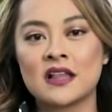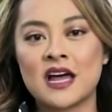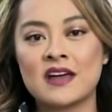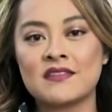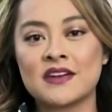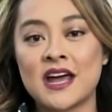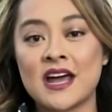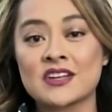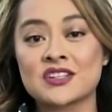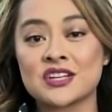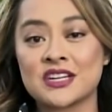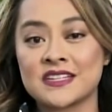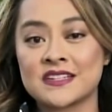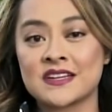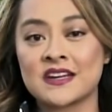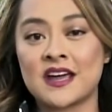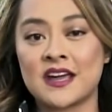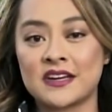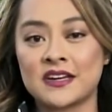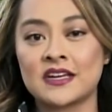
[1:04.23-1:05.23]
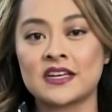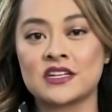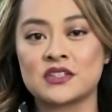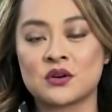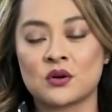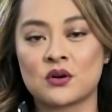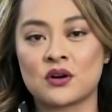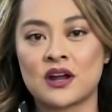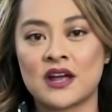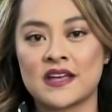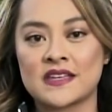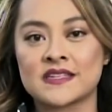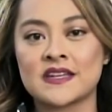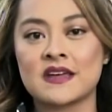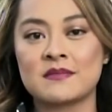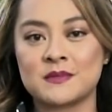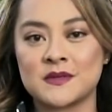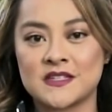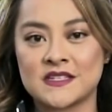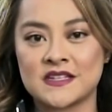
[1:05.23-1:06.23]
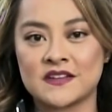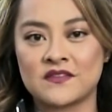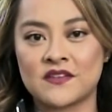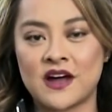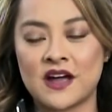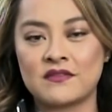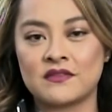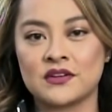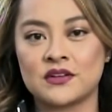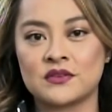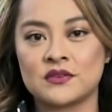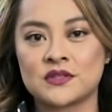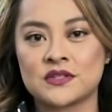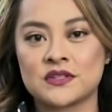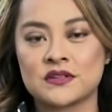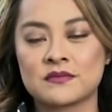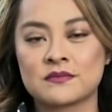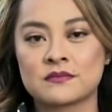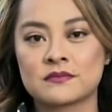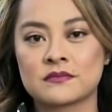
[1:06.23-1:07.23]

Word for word: Live in Ashland tonight, Nikki Torres, NBC5 News.